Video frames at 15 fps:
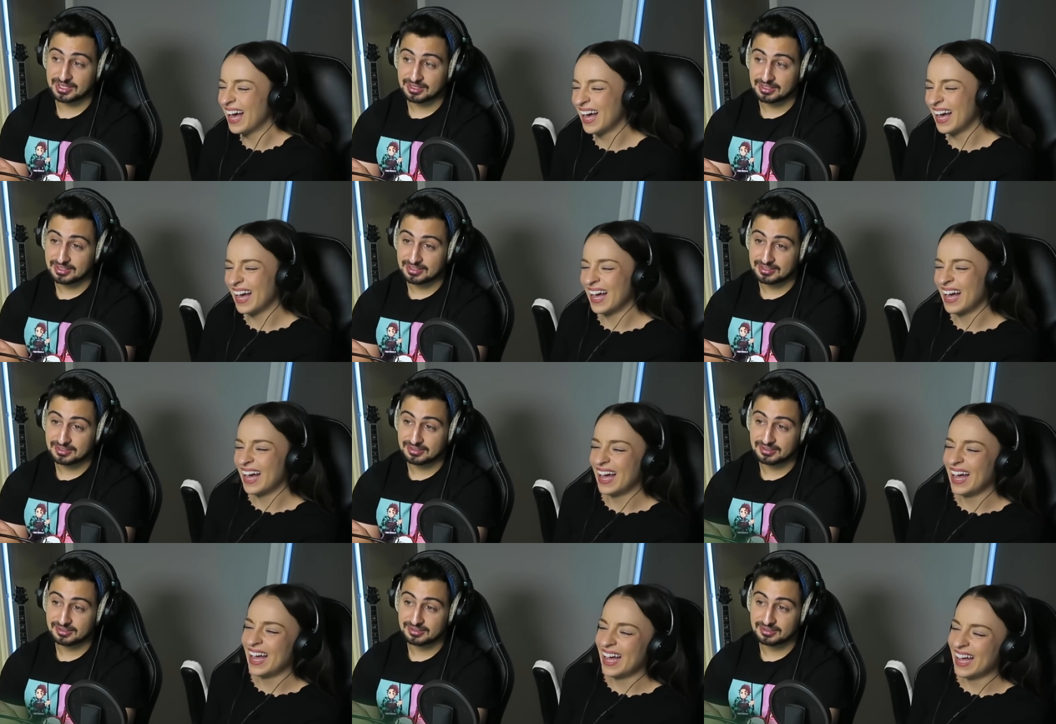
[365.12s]

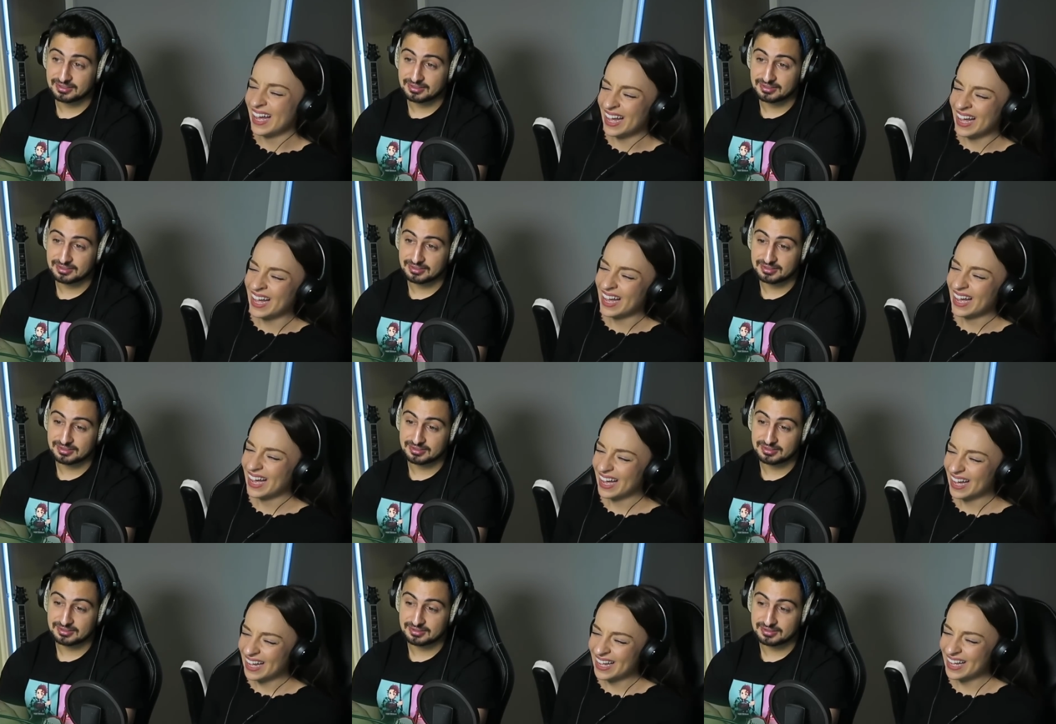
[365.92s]

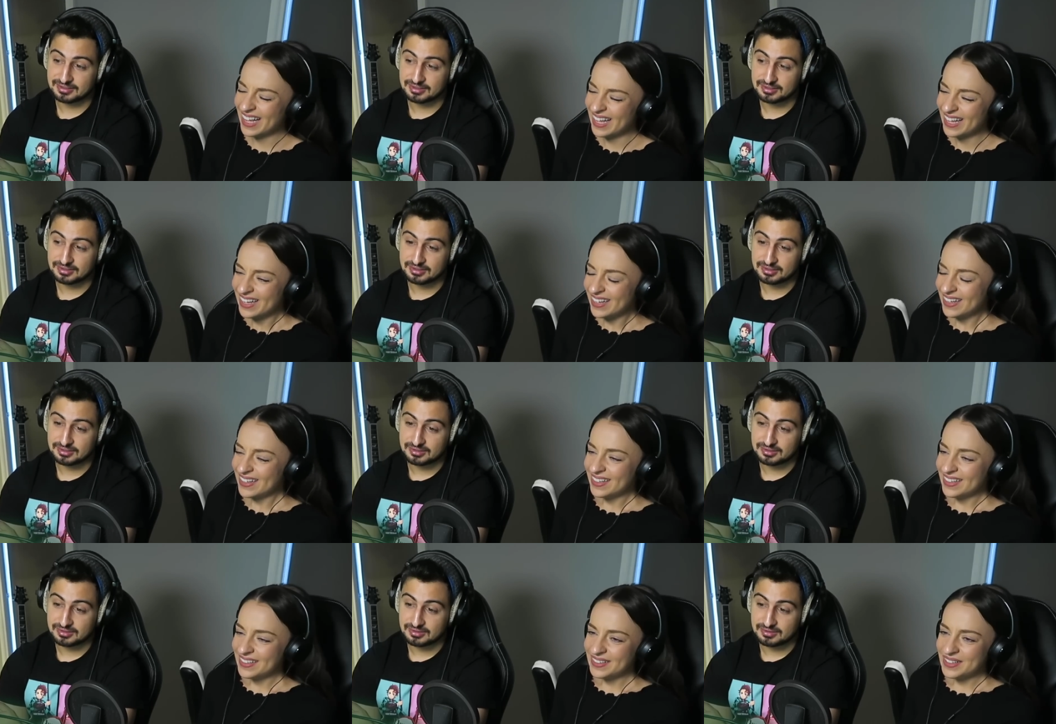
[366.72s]

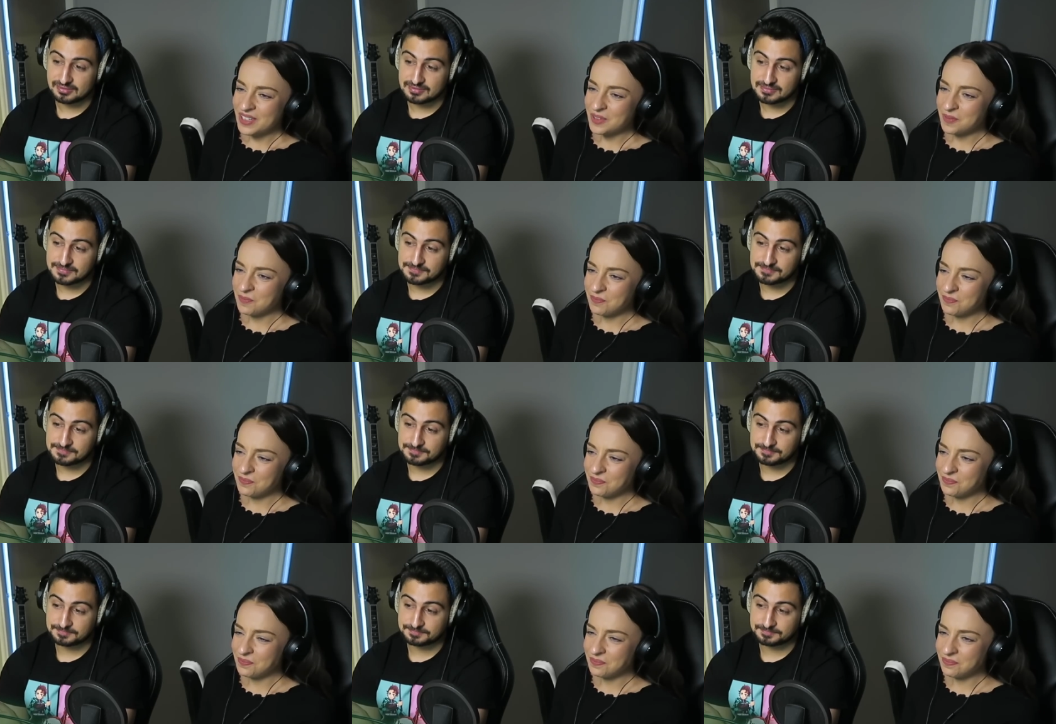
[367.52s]

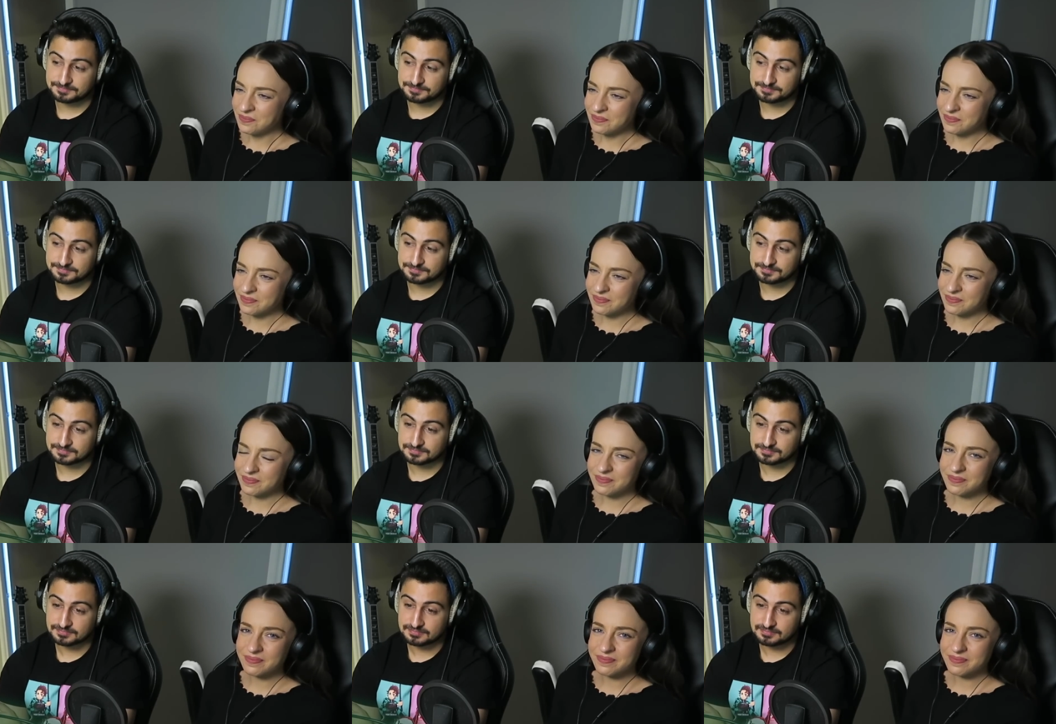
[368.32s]

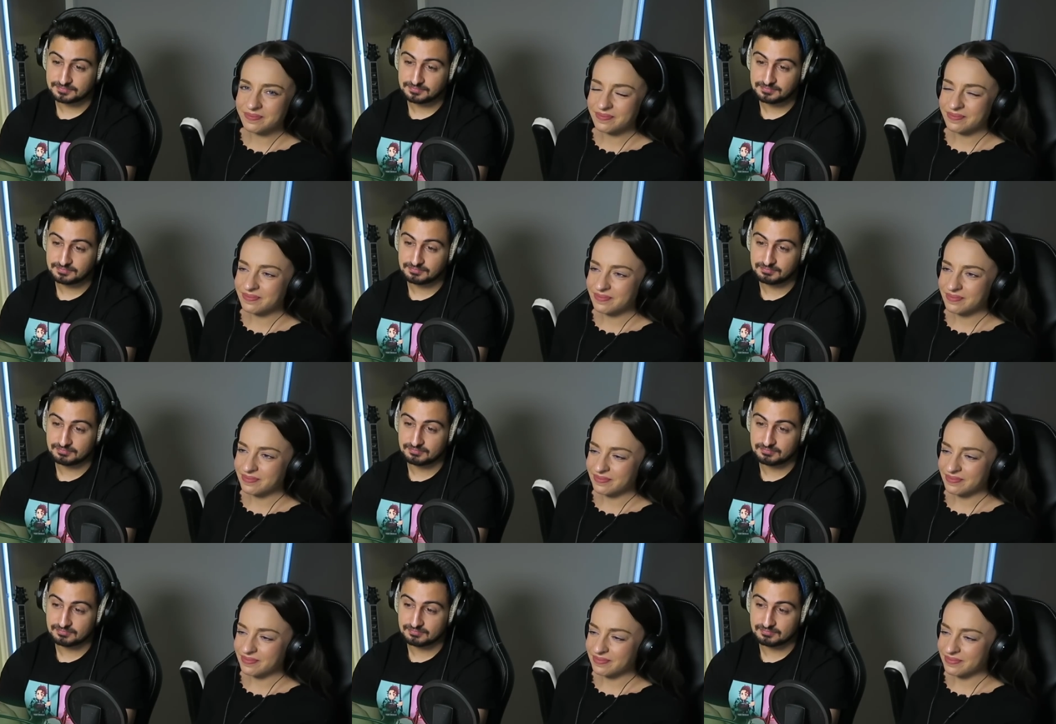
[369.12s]

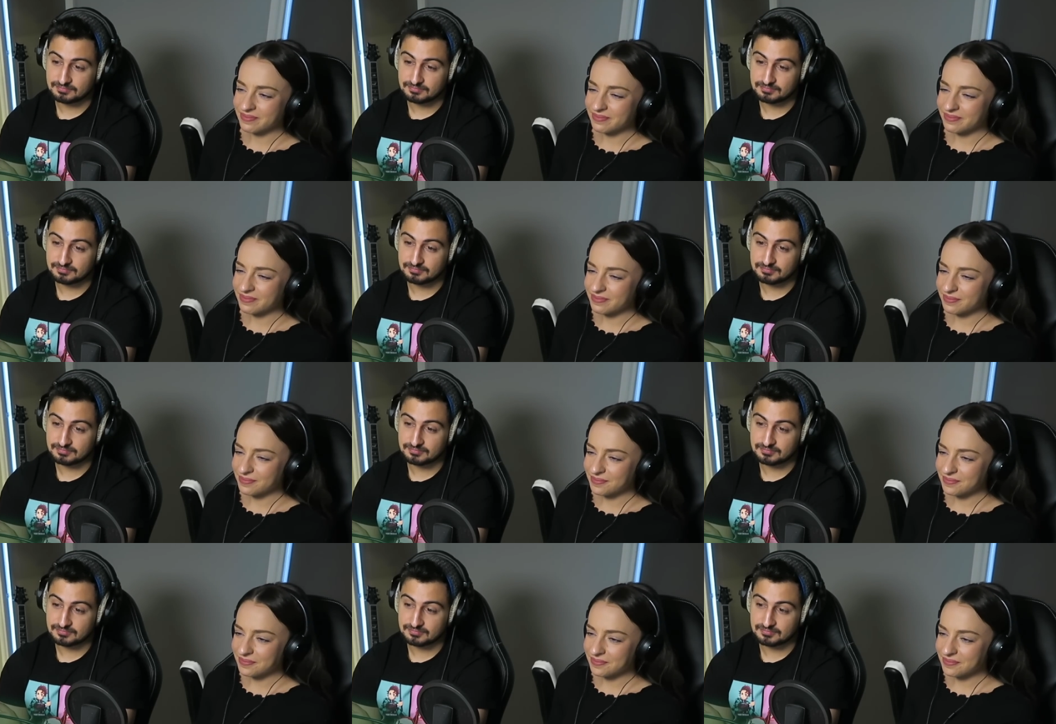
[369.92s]

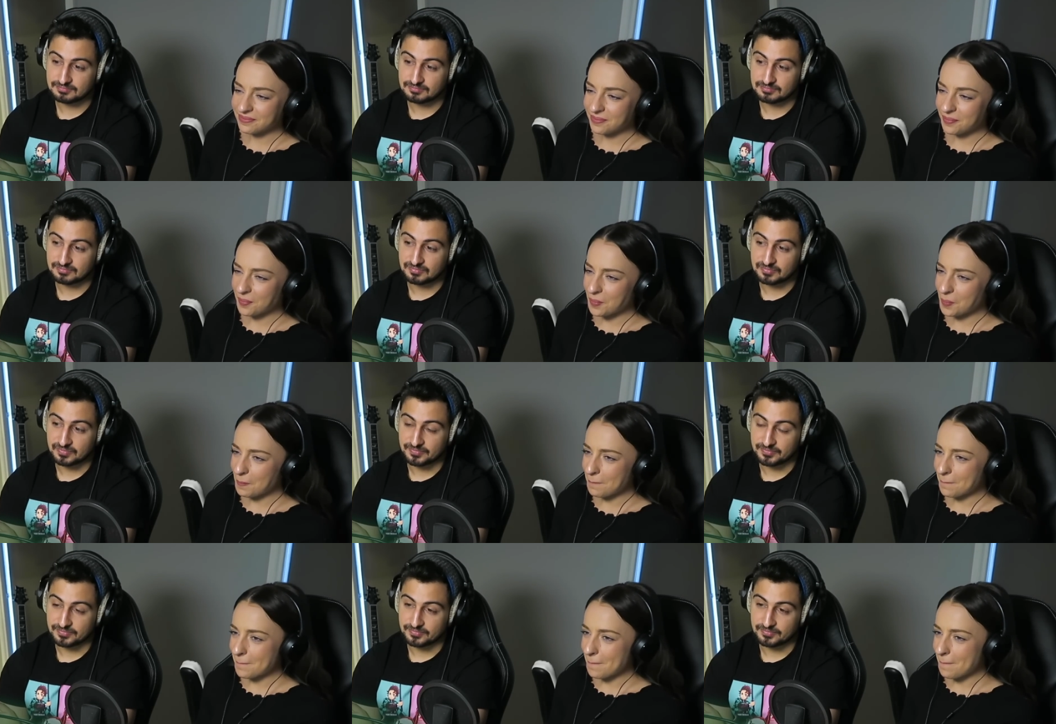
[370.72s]

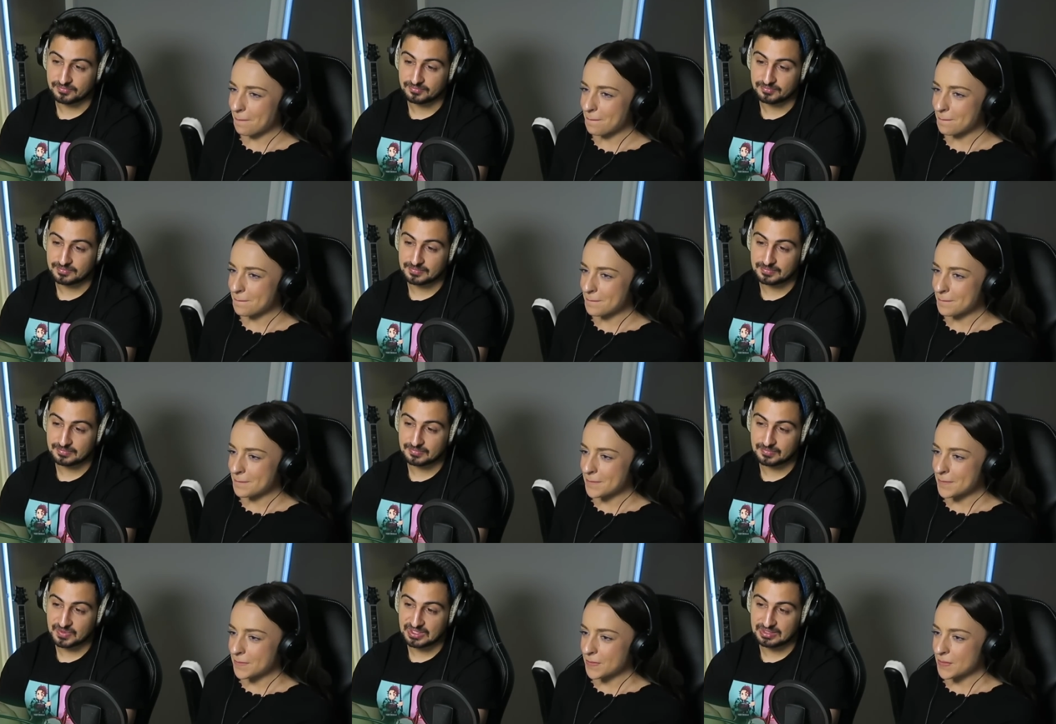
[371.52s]

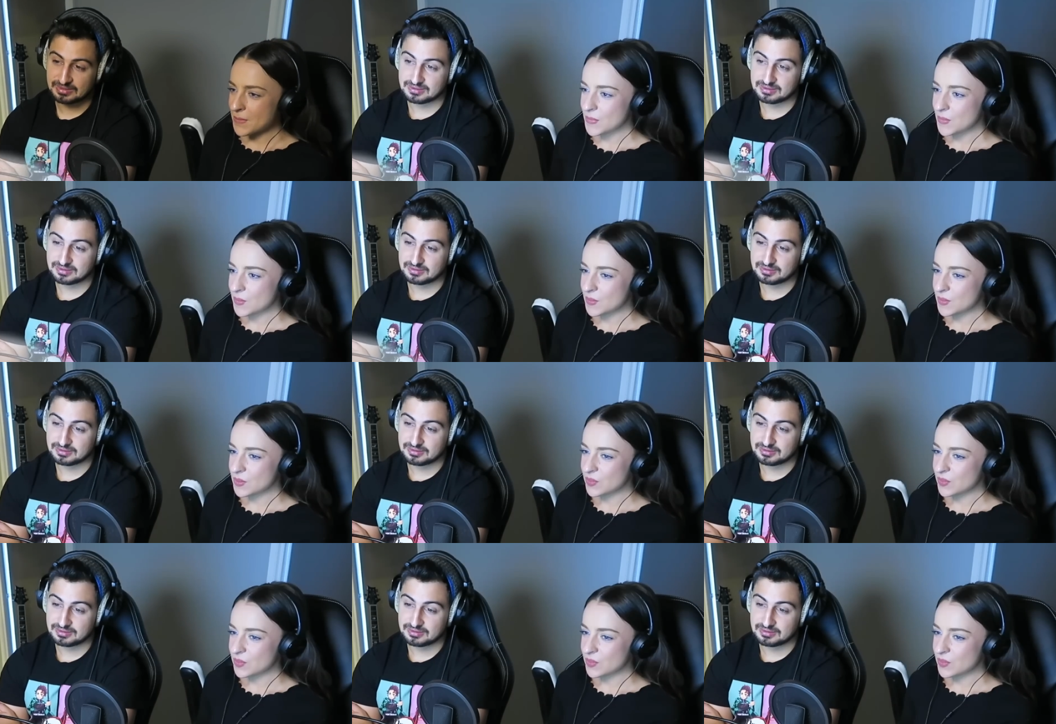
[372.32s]
Nothing is said.